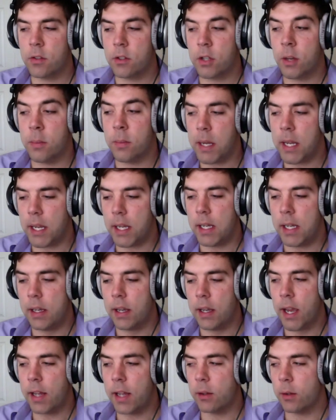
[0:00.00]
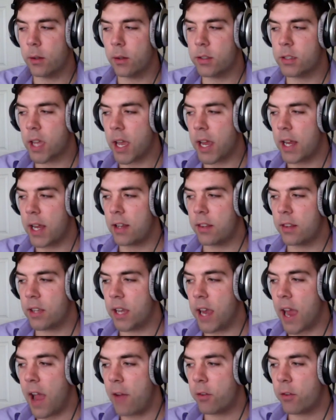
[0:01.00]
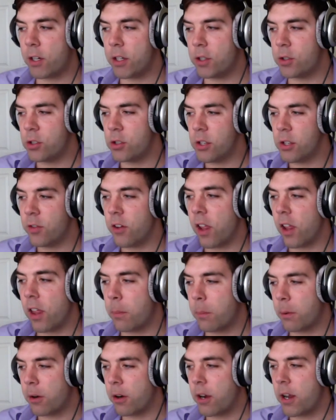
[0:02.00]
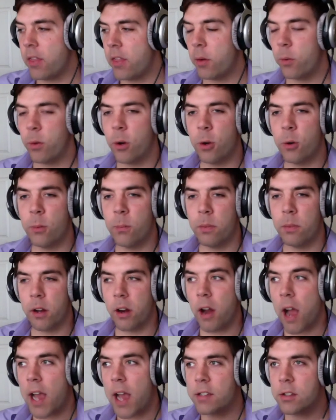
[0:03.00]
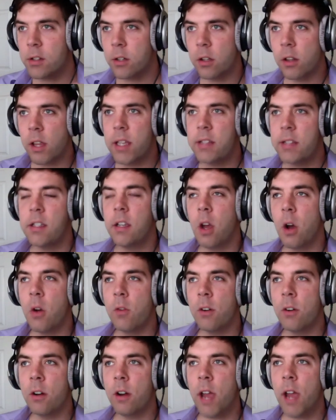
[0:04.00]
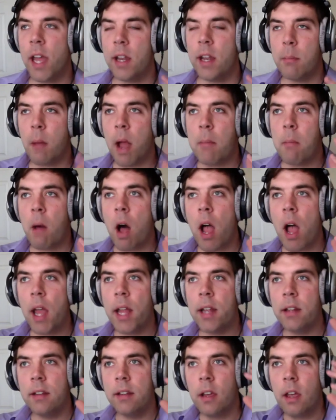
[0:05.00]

to me, it looks like the average developer in the room, their eyes are glazing over, and in my mind,